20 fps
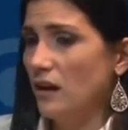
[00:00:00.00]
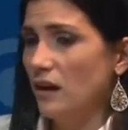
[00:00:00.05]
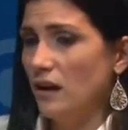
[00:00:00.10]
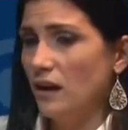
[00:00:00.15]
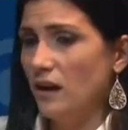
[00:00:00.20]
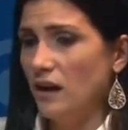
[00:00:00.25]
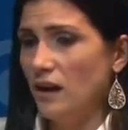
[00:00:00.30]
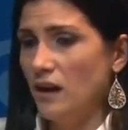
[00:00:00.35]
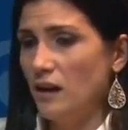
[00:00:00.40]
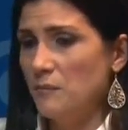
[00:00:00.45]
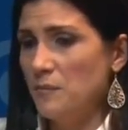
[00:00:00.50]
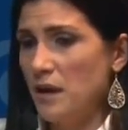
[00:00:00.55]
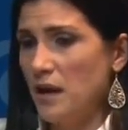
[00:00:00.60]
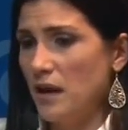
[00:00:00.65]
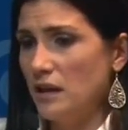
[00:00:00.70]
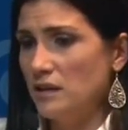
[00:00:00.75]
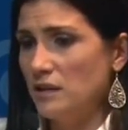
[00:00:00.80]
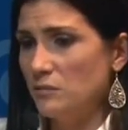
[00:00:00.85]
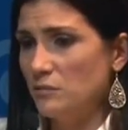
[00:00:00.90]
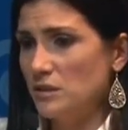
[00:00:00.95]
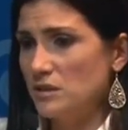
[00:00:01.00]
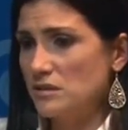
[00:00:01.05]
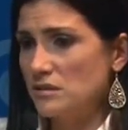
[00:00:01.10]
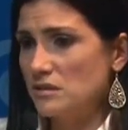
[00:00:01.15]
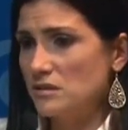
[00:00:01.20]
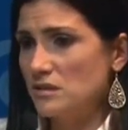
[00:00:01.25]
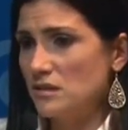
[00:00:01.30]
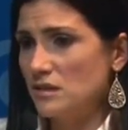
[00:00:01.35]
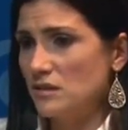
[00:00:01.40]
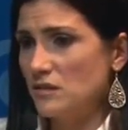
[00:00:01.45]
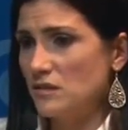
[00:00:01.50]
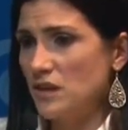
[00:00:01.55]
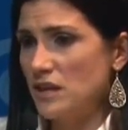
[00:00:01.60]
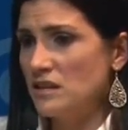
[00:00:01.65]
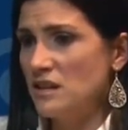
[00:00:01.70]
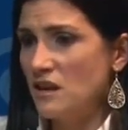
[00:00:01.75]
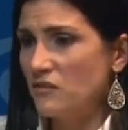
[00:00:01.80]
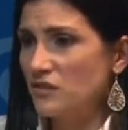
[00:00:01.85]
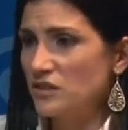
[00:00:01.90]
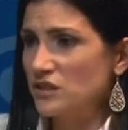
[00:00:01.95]
And it was, they
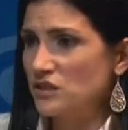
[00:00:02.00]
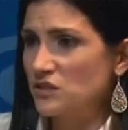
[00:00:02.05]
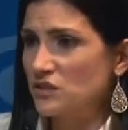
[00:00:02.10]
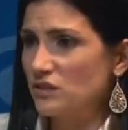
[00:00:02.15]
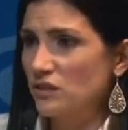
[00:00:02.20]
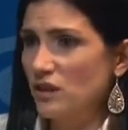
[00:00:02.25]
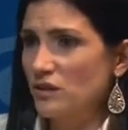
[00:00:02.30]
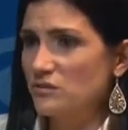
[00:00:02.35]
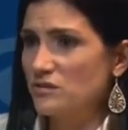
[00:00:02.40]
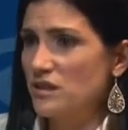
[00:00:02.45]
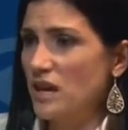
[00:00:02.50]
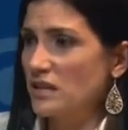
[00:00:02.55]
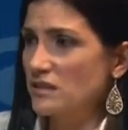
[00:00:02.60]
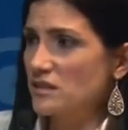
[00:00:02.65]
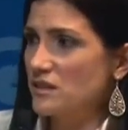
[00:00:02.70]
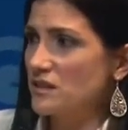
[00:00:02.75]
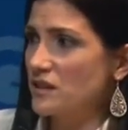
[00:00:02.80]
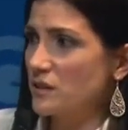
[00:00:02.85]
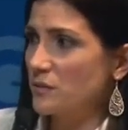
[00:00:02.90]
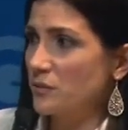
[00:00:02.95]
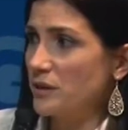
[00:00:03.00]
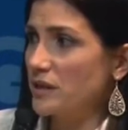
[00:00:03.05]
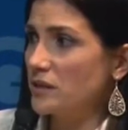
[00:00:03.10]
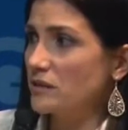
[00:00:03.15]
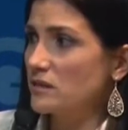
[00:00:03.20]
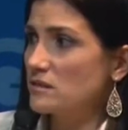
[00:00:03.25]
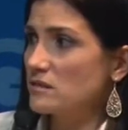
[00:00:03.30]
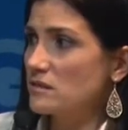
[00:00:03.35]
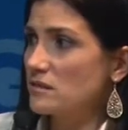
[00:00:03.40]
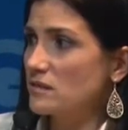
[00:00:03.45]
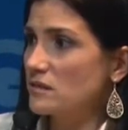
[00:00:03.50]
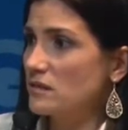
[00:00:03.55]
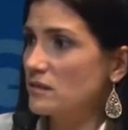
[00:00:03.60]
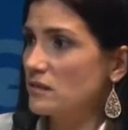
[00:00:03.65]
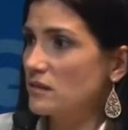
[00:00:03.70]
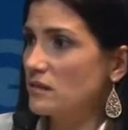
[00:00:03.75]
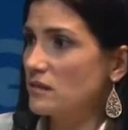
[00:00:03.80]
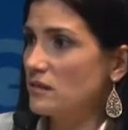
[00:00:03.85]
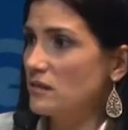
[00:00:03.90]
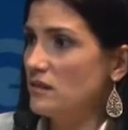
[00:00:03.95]
never disclosed that to their readers.
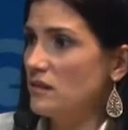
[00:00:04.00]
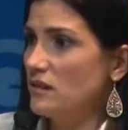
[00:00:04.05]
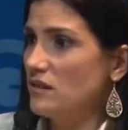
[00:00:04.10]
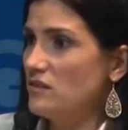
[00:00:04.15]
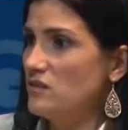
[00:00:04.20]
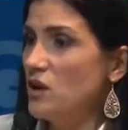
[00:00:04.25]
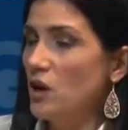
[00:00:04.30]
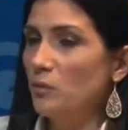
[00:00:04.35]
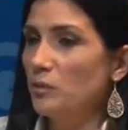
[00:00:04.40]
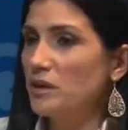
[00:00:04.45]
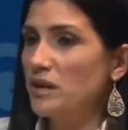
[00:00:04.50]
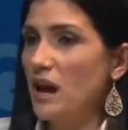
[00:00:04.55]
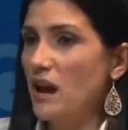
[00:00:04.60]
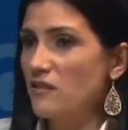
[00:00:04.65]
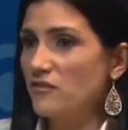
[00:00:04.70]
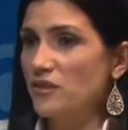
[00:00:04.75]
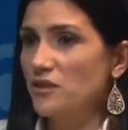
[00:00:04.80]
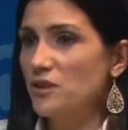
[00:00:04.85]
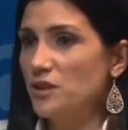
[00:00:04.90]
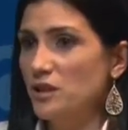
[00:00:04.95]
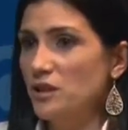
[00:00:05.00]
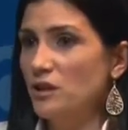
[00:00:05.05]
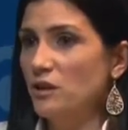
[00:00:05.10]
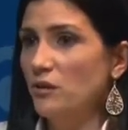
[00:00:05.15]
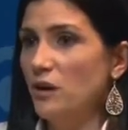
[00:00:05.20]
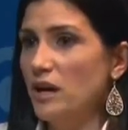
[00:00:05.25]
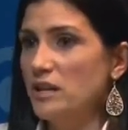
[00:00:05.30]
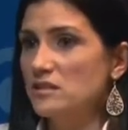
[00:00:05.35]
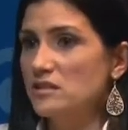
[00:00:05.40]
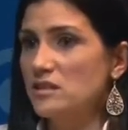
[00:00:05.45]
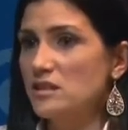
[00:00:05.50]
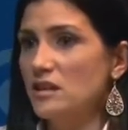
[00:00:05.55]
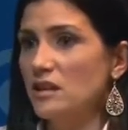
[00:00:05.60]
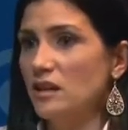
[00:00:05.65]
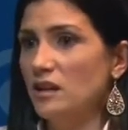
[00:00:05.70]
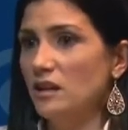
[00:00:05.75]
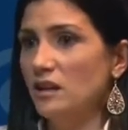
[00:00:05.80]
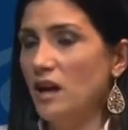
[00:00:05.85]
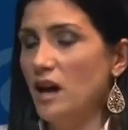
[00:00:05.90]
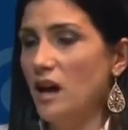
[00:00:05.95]
Nobody ever knew
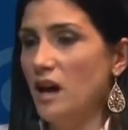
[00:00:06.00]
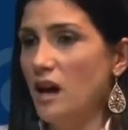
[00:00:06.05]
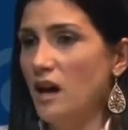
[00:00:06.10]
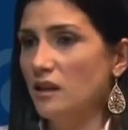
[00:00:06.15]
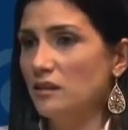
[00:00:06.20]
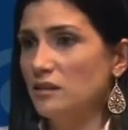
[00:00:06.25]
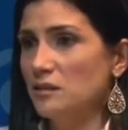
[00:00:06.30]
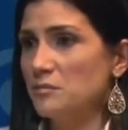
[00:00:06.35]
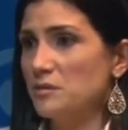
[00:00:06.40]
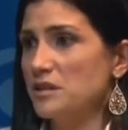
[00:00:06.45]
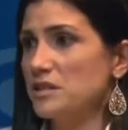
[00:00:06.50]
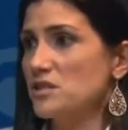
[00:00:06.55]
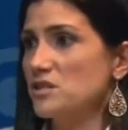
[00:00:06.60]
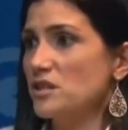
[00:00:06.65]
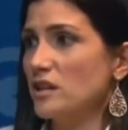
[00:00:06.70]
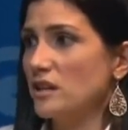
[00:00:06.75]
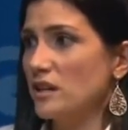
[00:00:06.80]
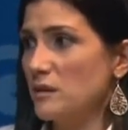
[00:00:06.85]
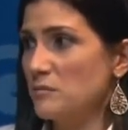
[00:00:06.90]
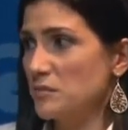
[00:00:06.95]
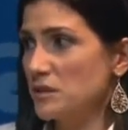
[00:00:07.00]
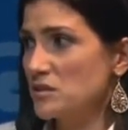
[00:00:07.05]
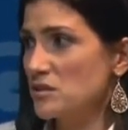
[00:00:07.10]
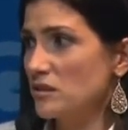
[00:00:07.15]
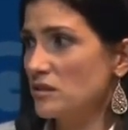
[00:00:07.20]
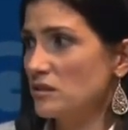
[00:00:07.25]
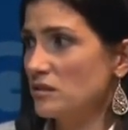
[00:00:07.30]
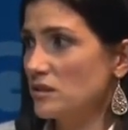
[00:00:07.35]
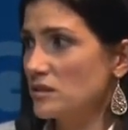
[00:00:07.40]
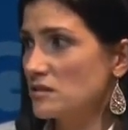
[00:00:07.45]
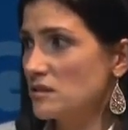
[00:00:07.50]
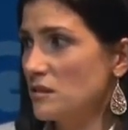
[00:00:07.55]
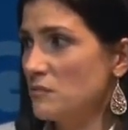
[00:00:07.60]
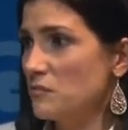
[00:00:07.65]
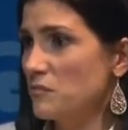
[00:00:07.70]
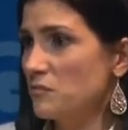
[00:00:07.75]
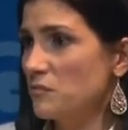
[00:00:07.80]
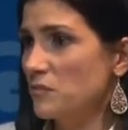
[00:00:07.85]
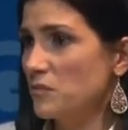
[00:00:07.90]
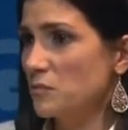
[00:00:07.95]
until Liberty Chick at Big
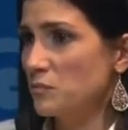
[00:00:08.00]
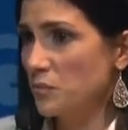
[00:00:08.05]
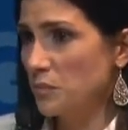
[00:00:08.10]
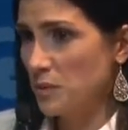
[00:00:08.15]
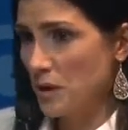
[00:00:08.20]
Journalism